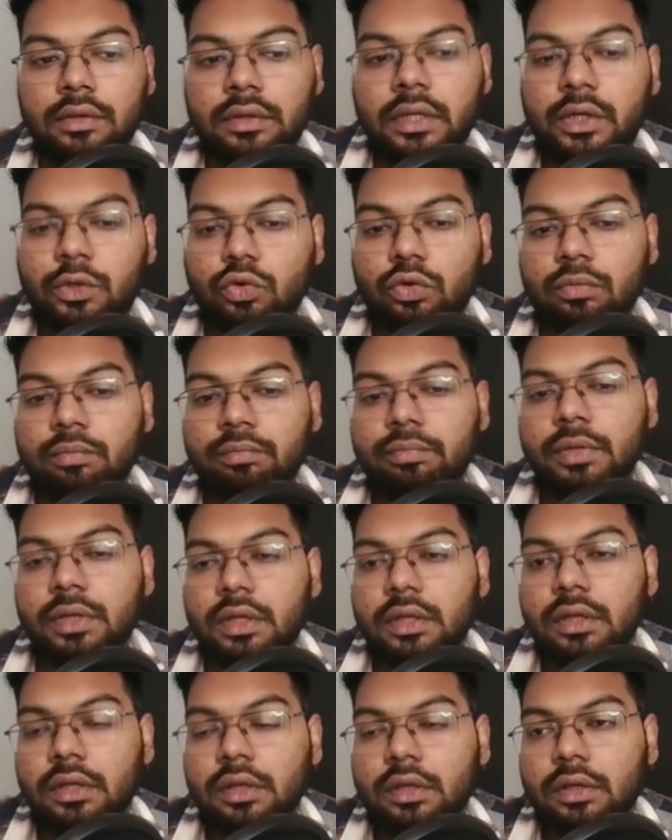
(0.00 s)
That could
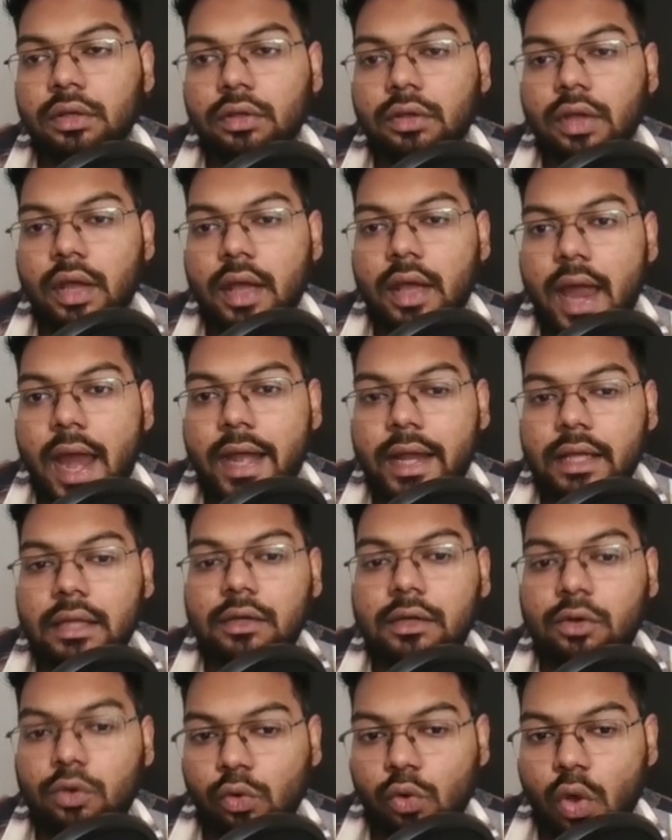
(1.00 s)
be
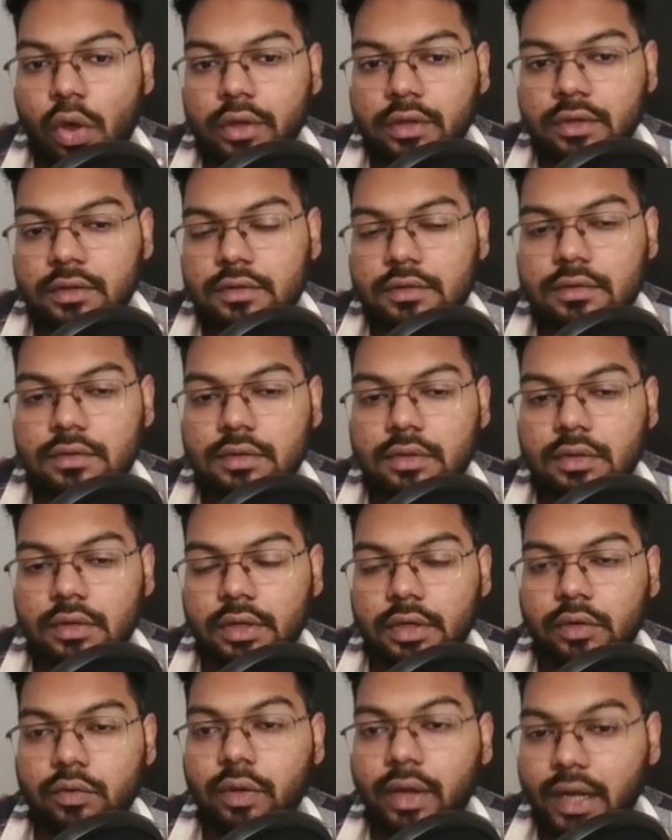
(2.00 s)
adding noise
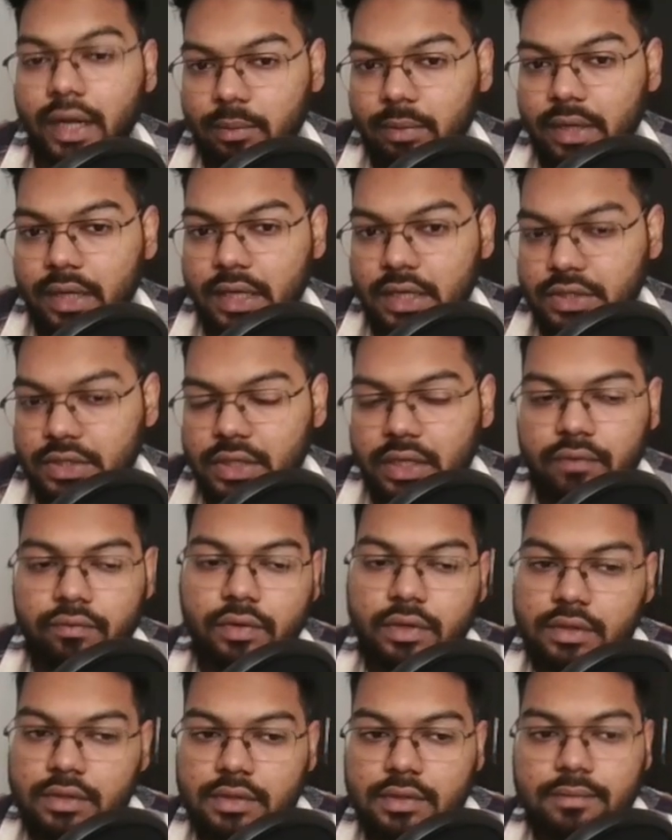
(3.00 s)
in your remediation
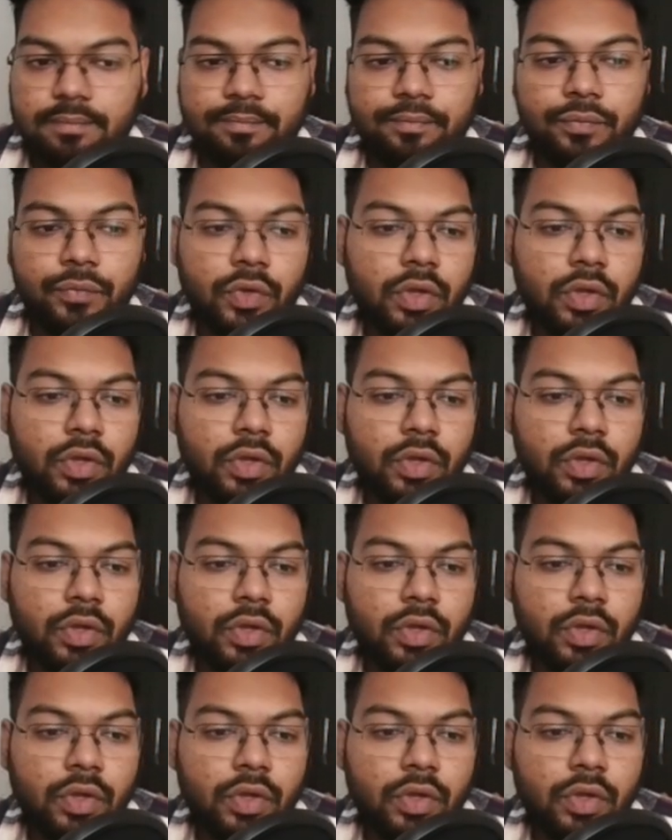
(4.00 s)
efforts.